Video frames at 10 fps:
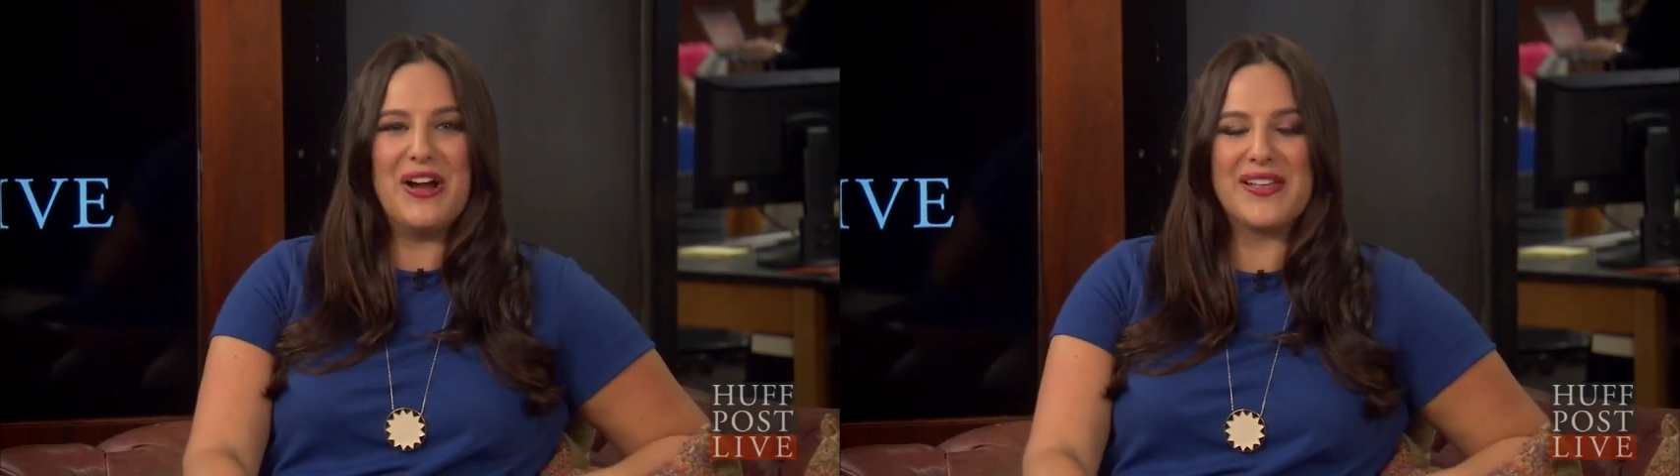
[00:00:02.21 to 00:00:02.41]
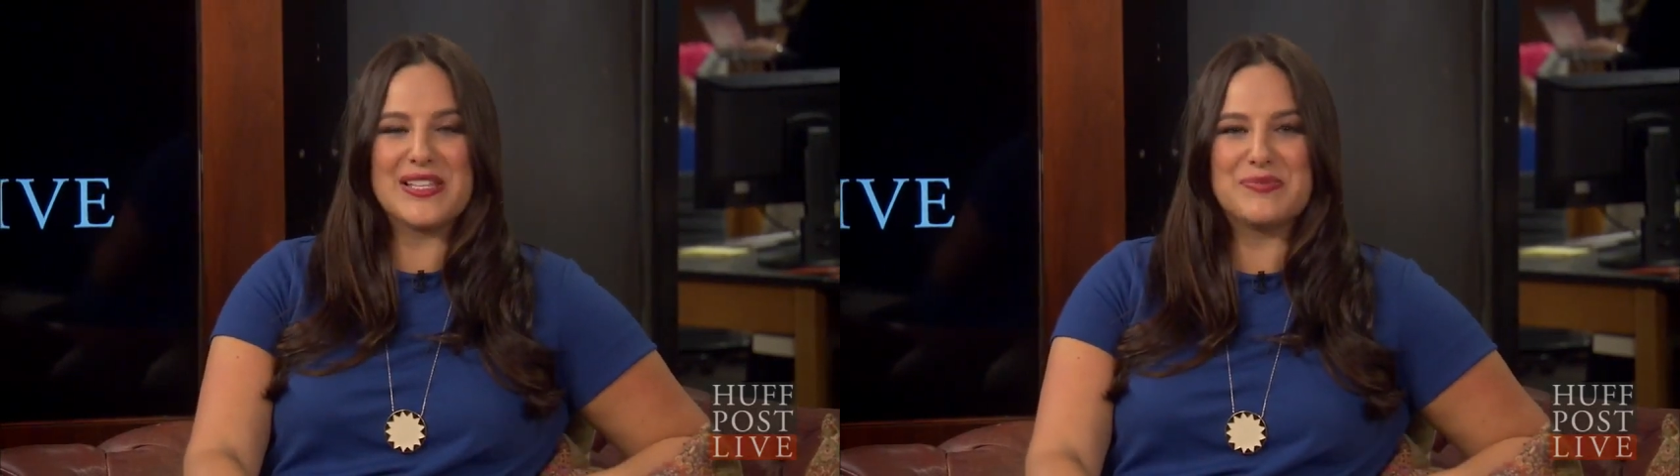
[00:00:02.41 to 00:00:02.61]

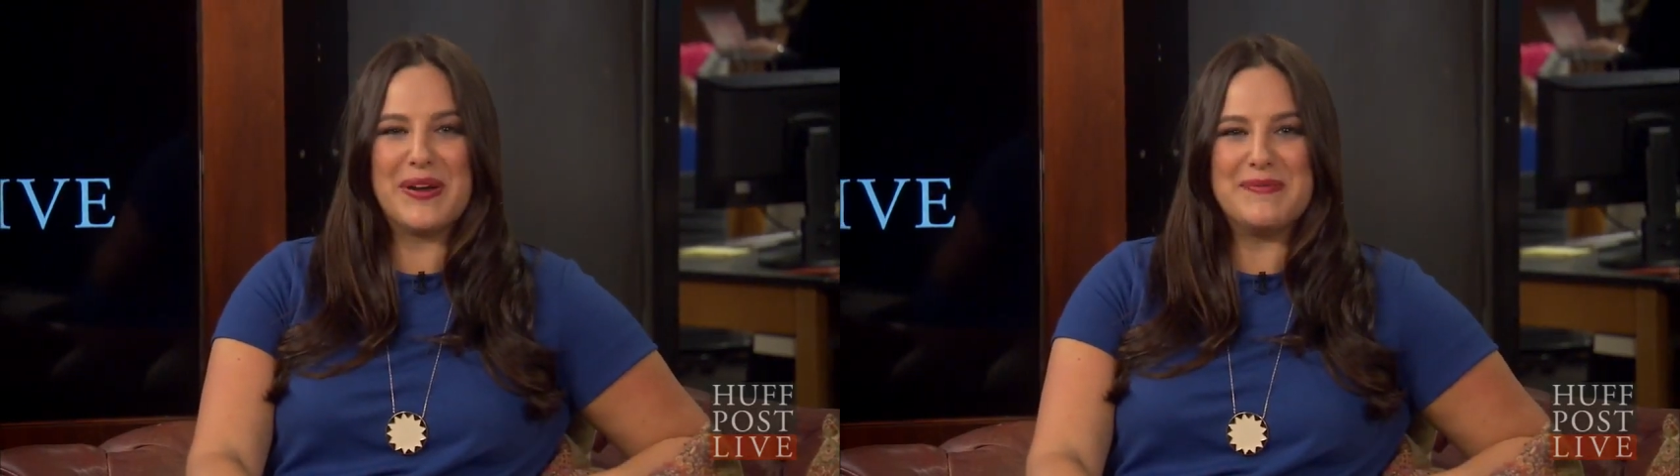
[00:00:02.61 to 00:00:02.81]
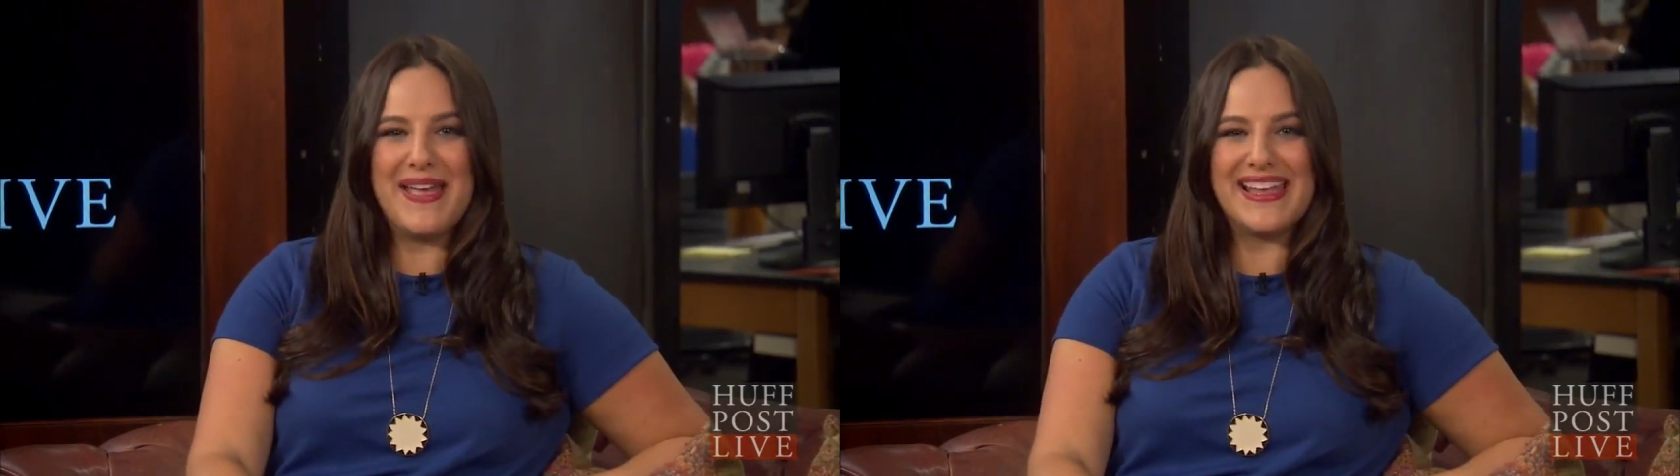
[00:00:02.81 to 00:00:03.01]
All right, let's
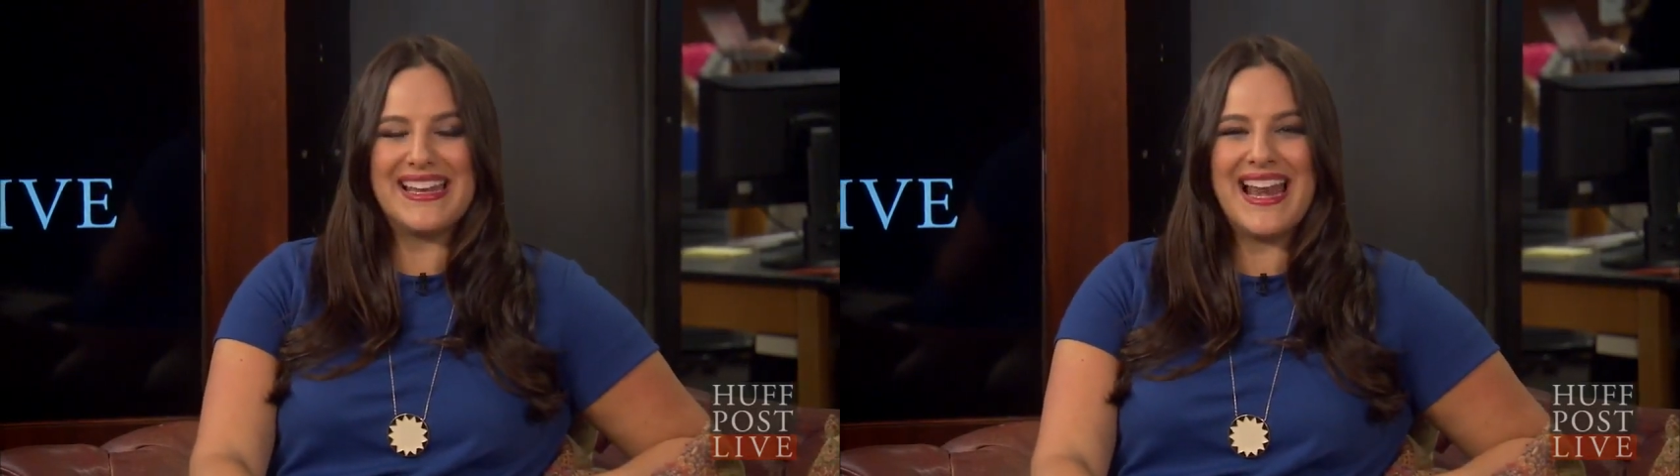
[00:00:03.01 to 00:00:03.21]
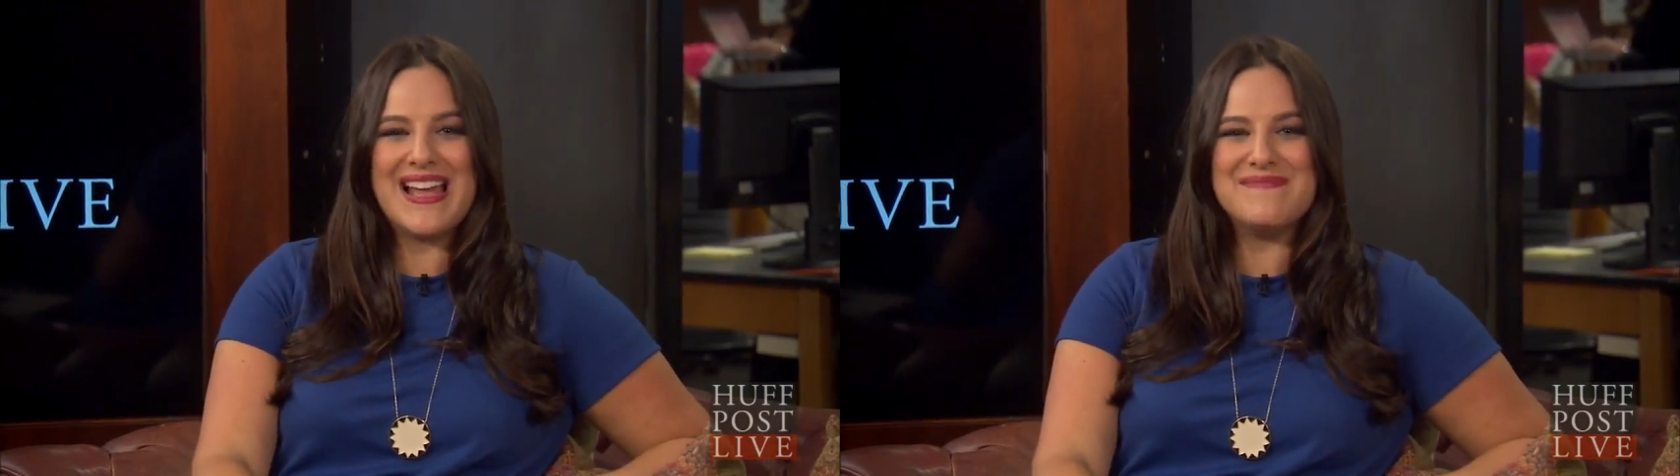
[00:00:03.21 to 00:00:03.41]
bring
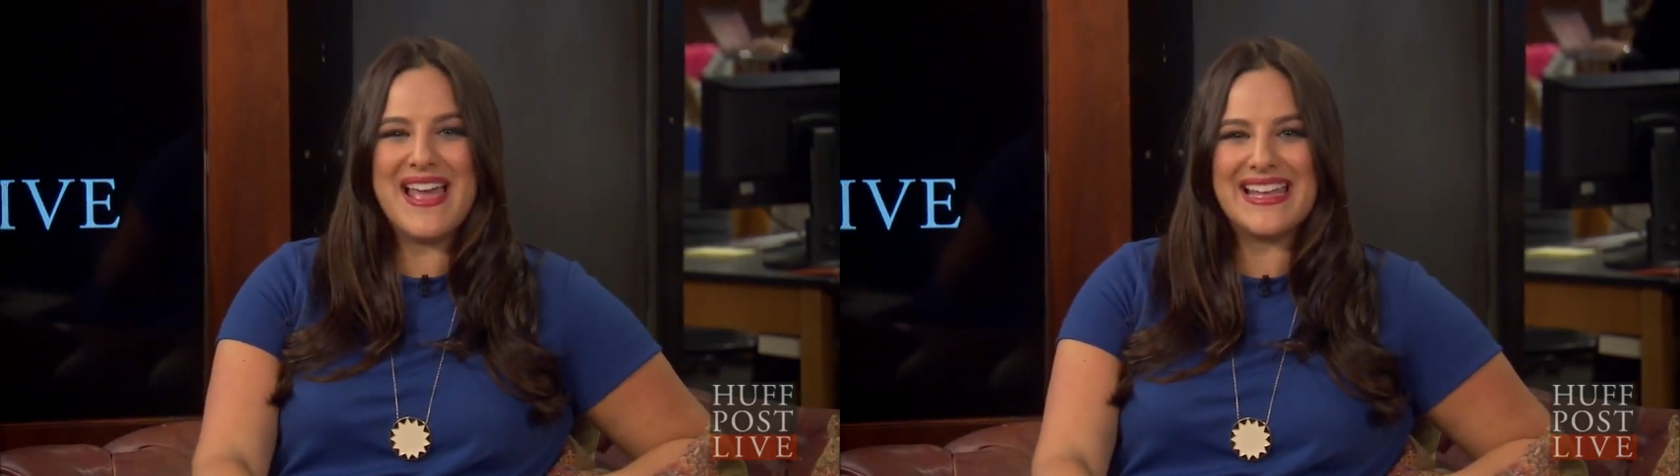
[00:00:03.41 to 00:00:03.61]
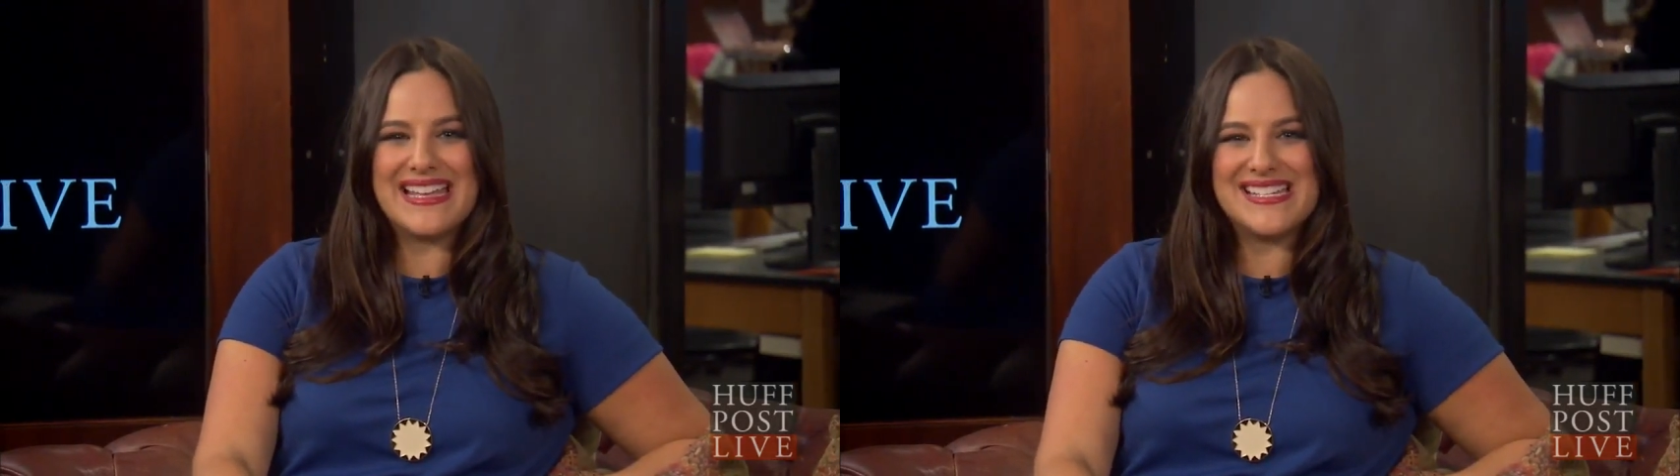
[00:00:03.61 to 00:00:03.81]
Megan in. Hi,
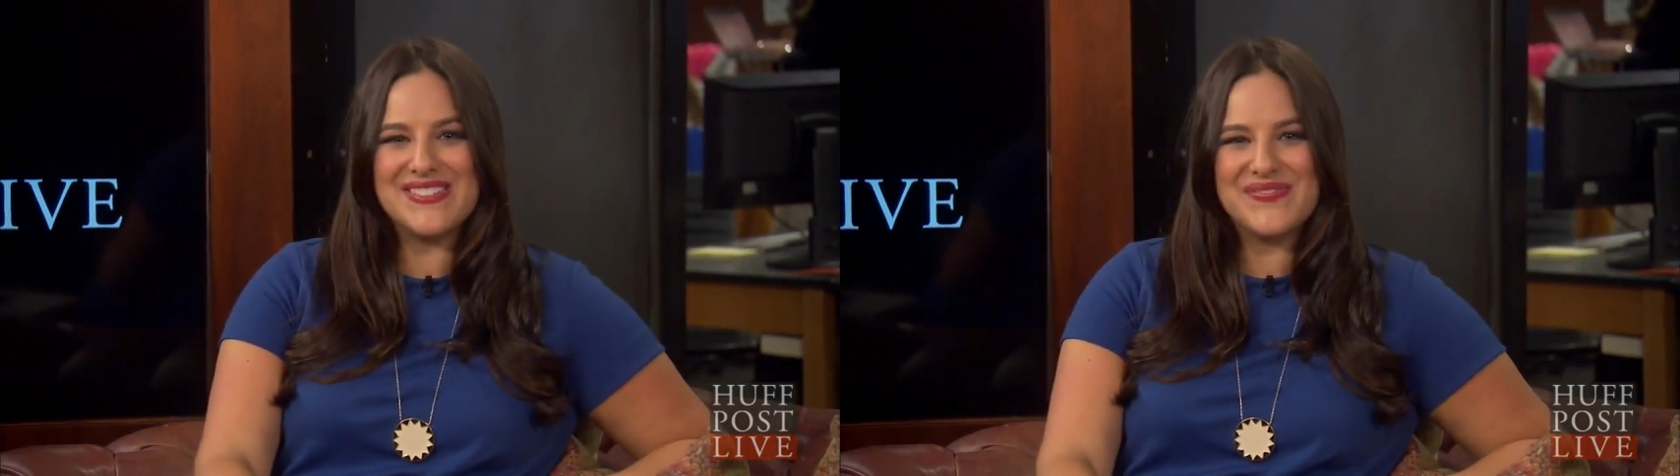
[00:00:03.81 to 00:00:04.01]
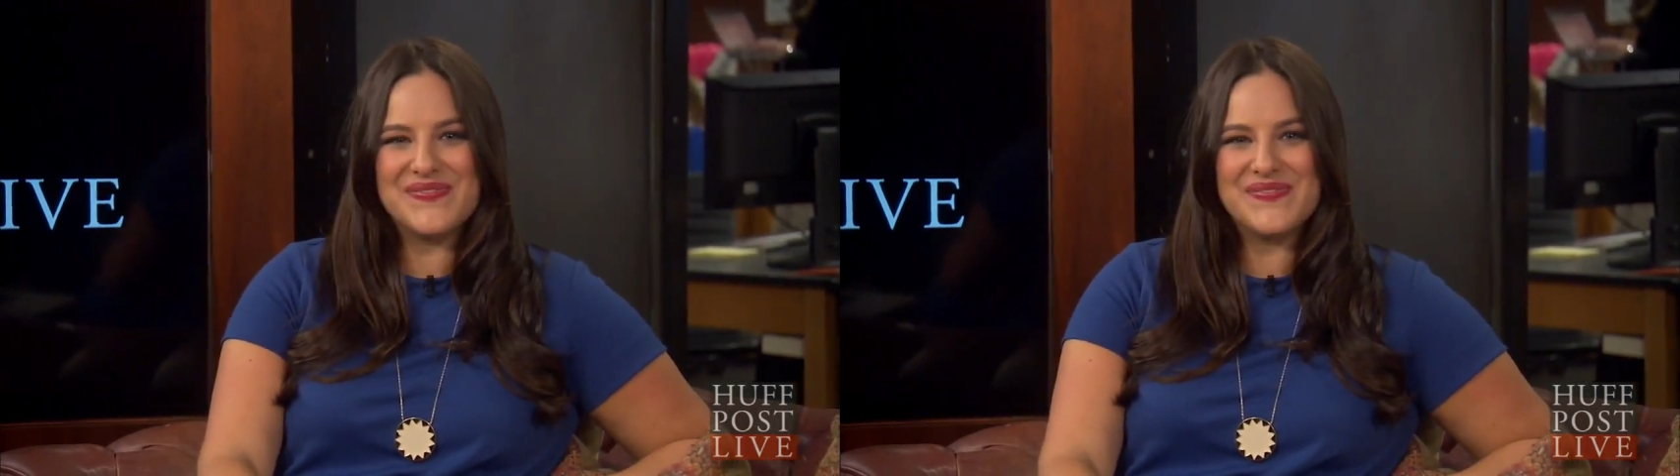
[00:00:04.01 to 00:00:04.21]

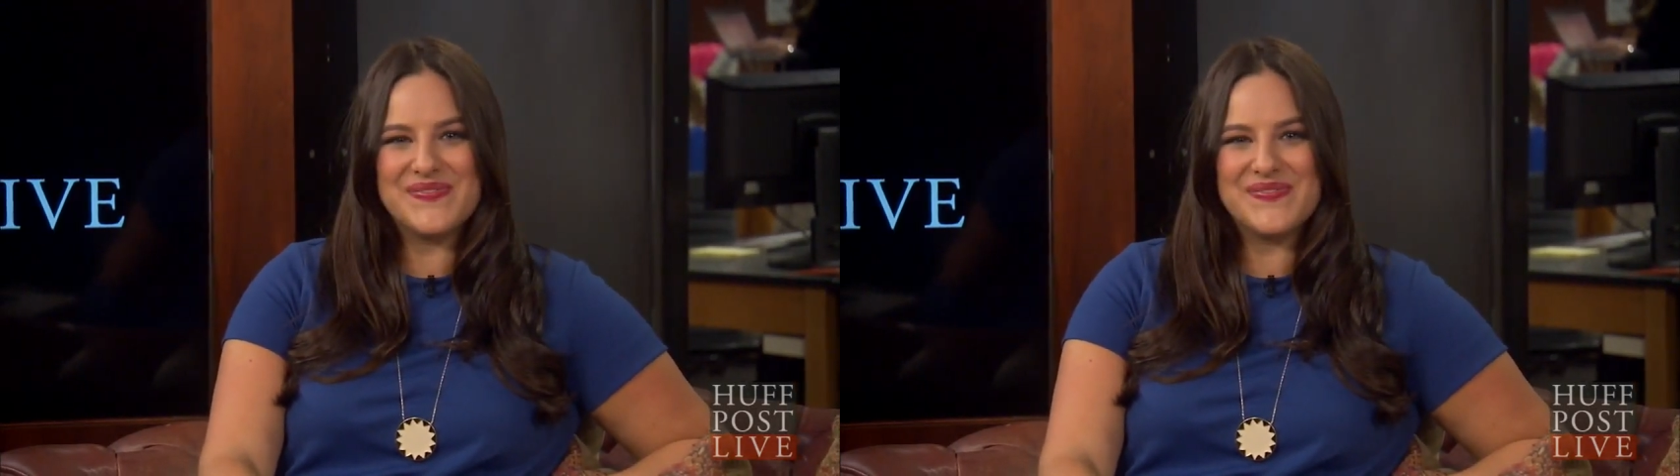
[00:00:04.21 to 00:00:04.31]
Megan.